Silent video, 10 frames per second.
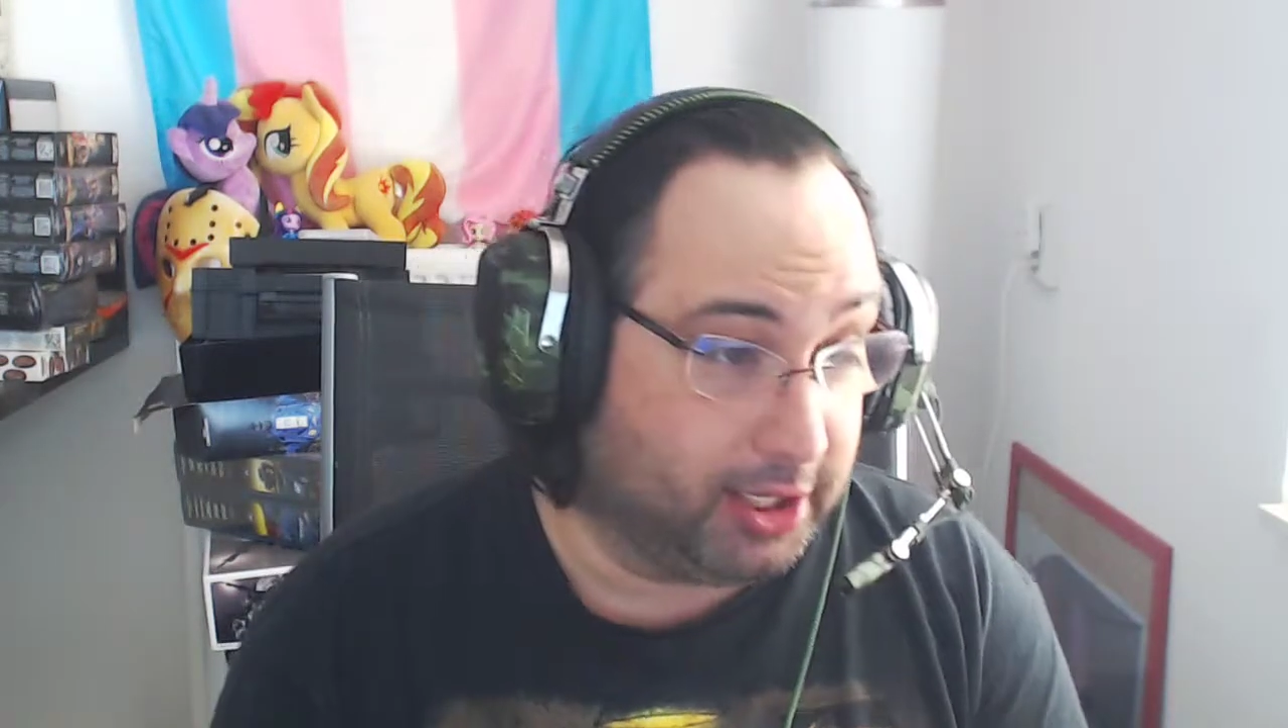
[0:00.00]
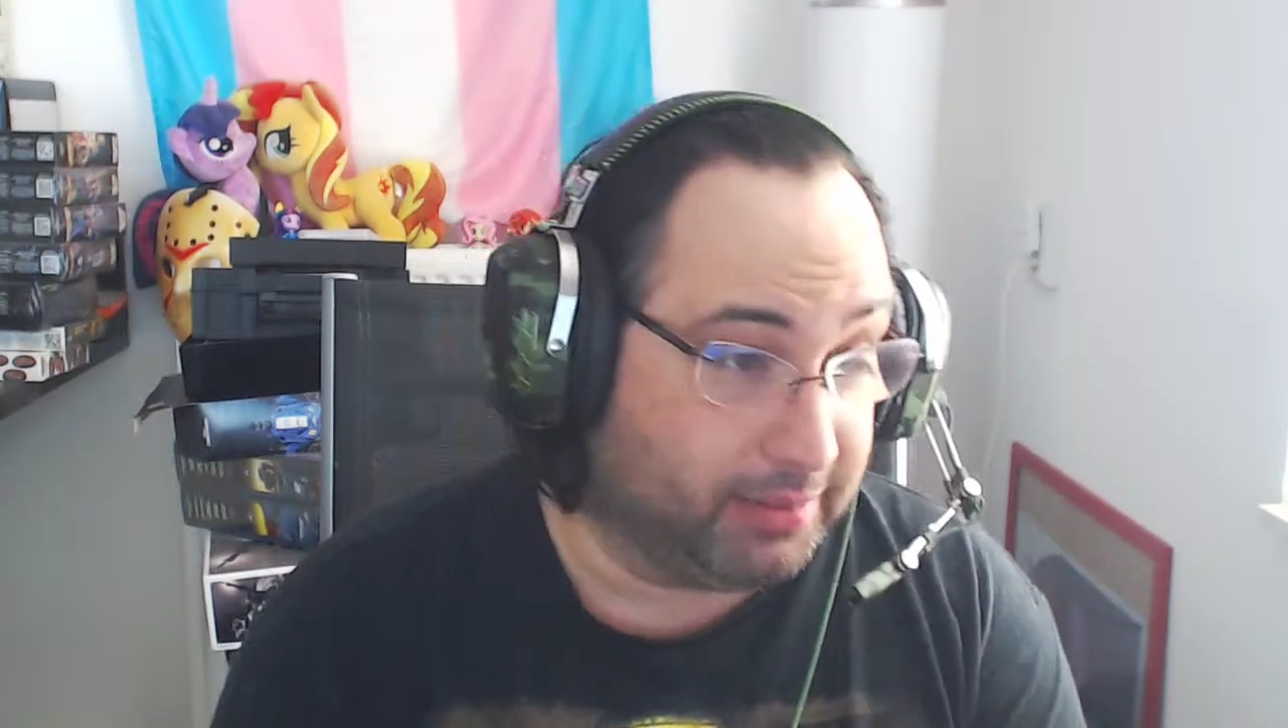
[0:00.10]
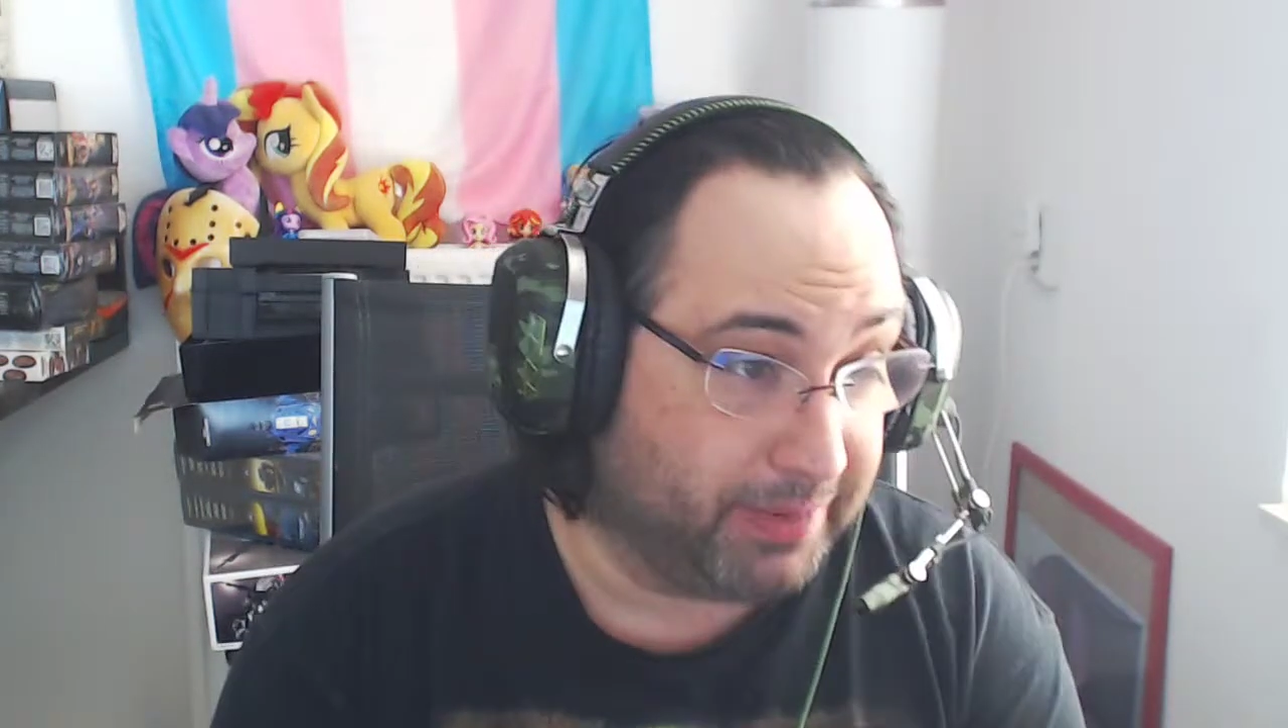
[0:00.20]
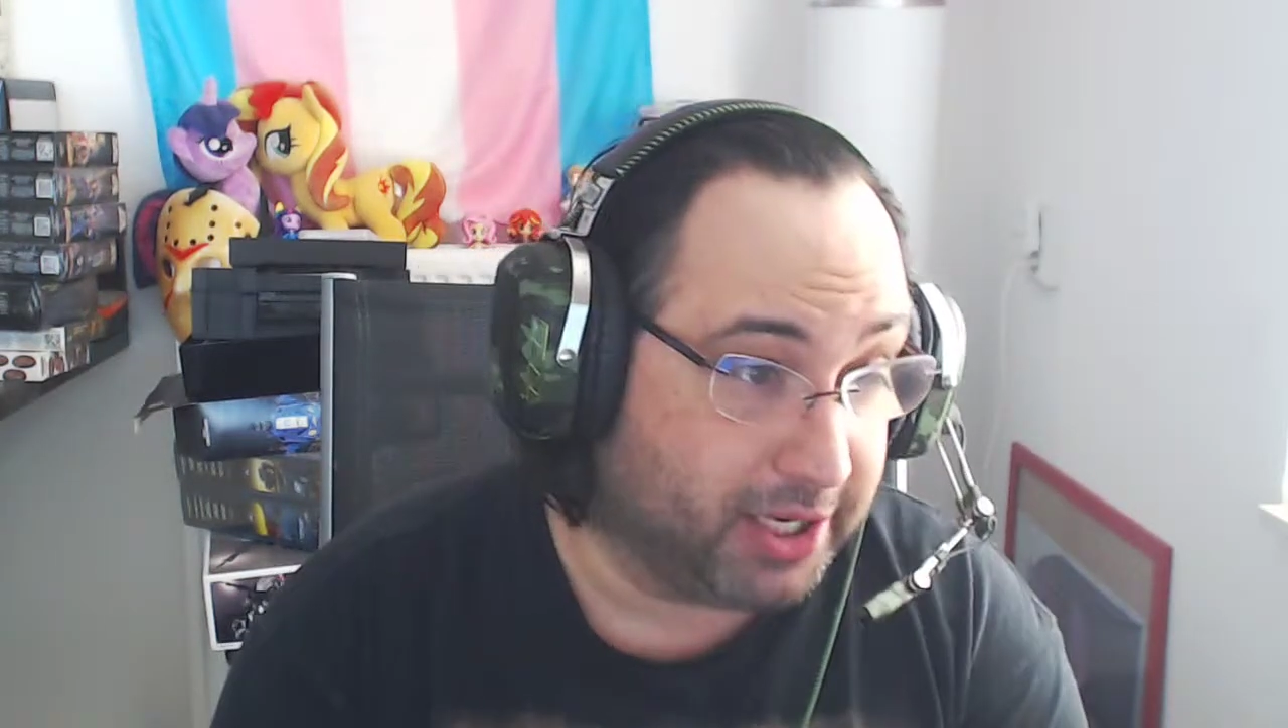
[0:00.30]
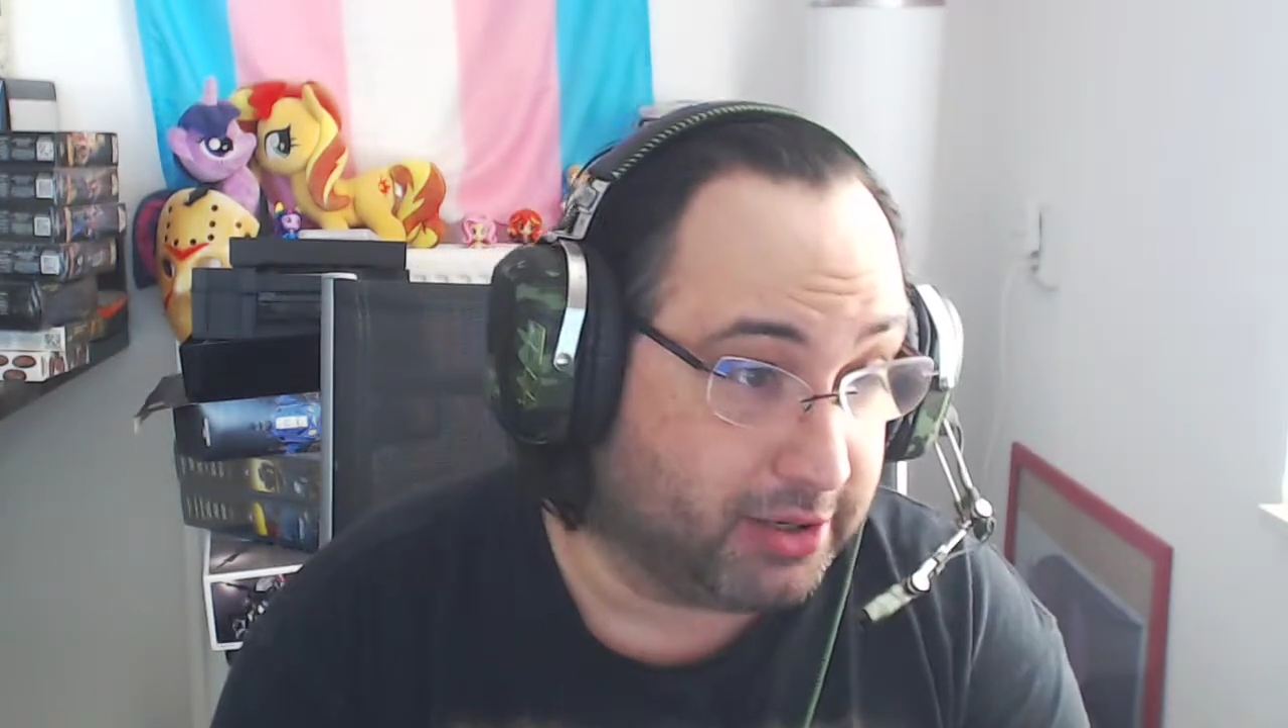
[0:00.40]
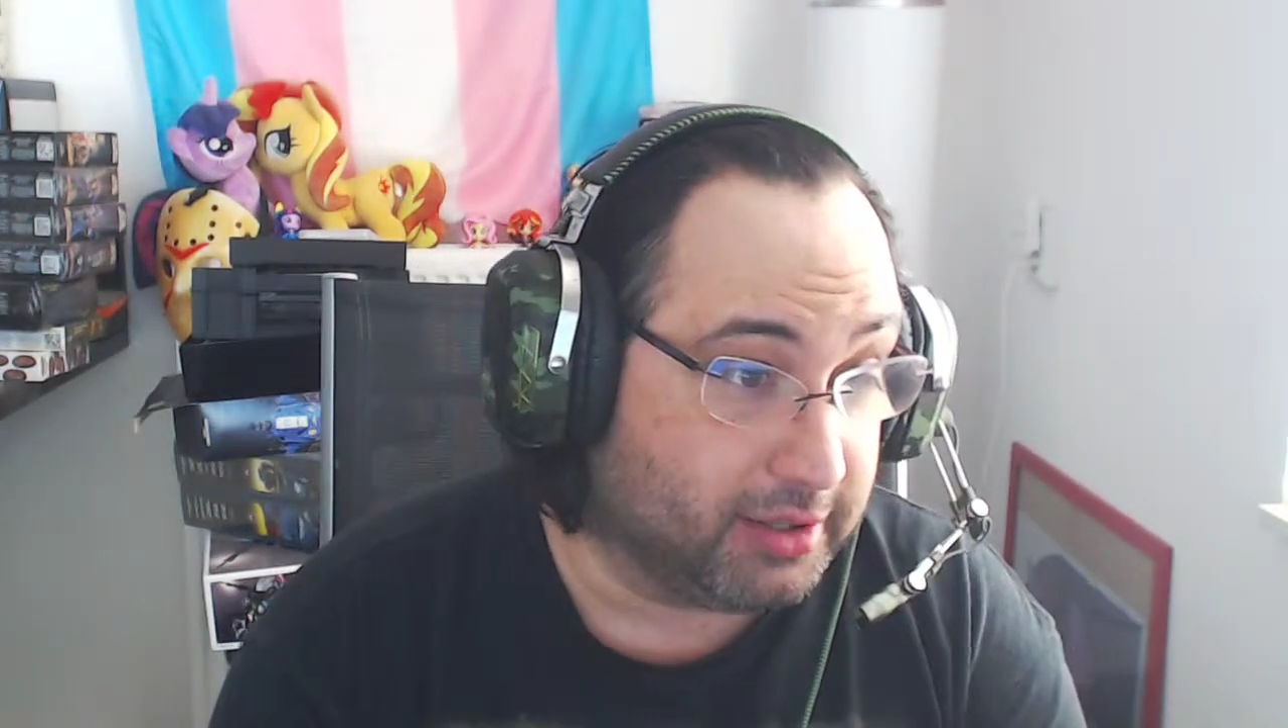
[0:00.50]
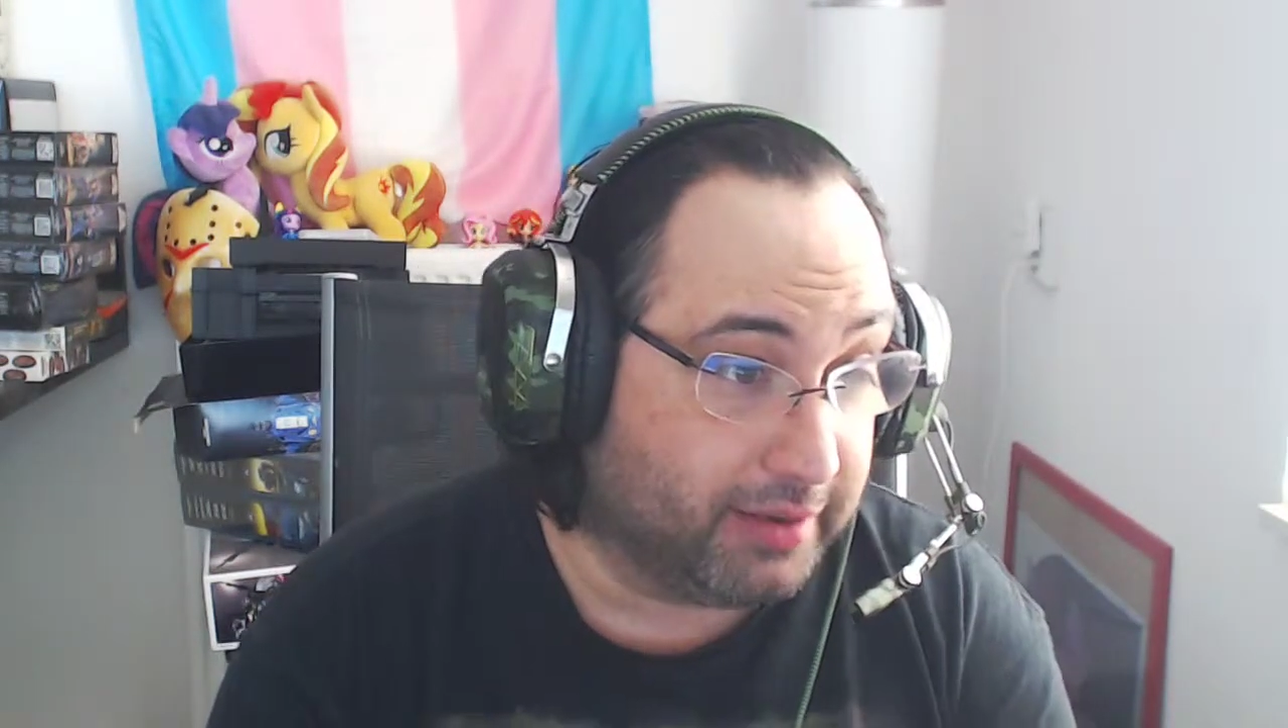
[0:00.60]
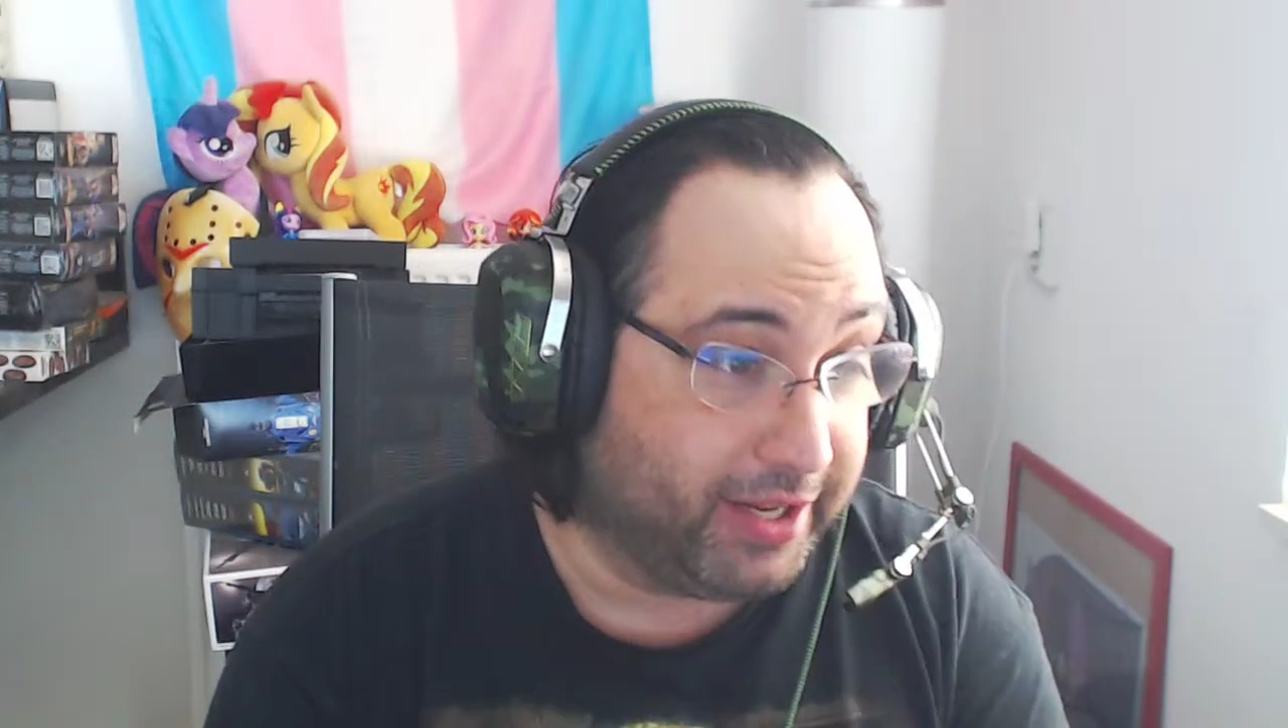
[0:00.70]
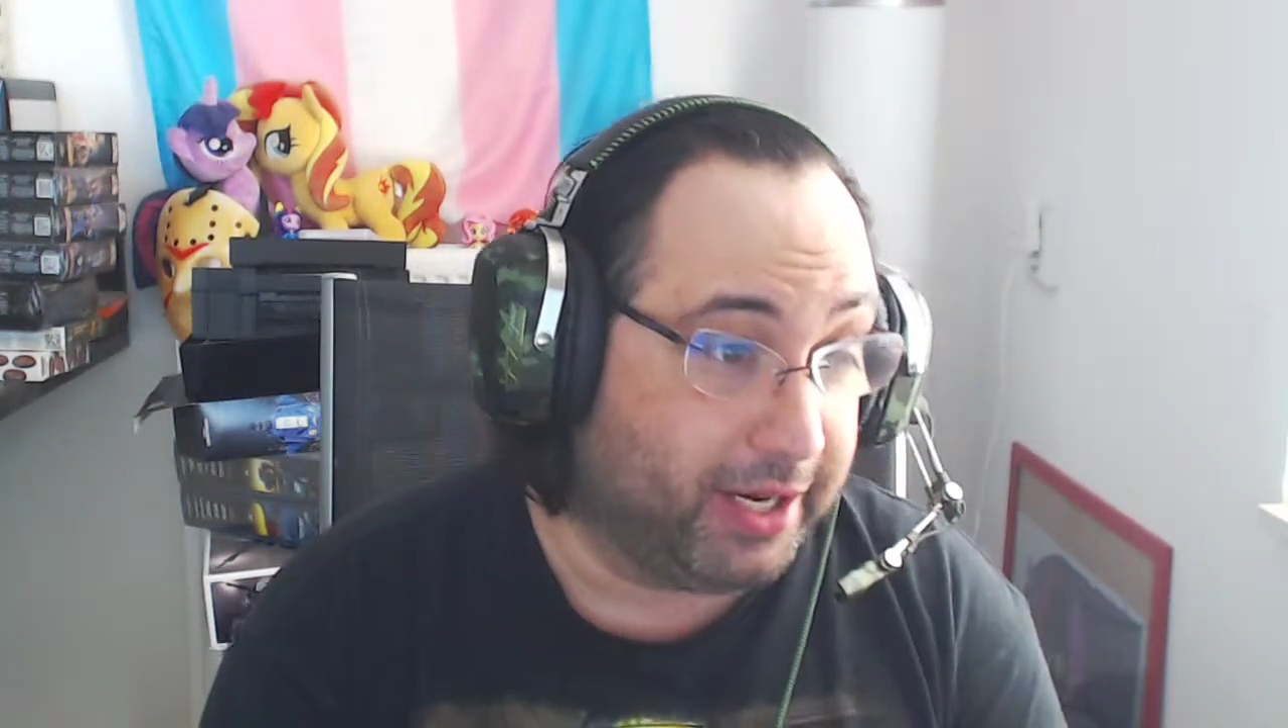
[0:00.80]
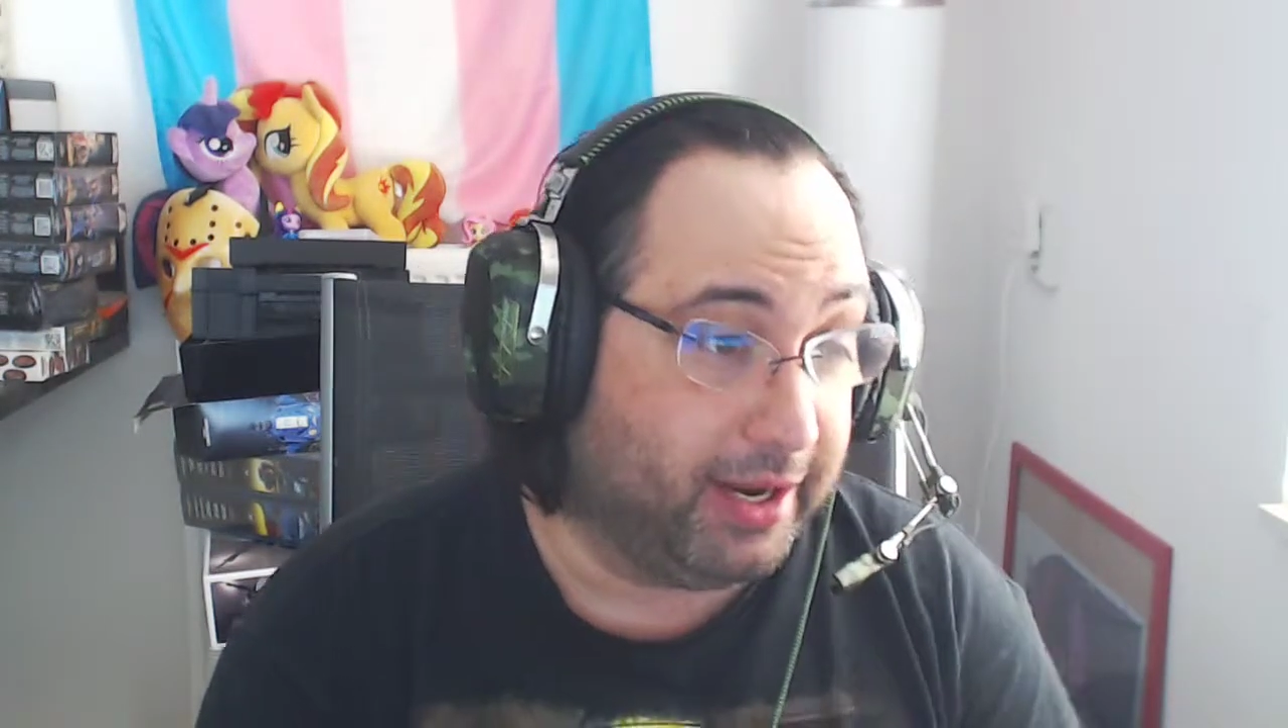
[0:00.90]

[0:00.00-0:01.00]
some pictures of it.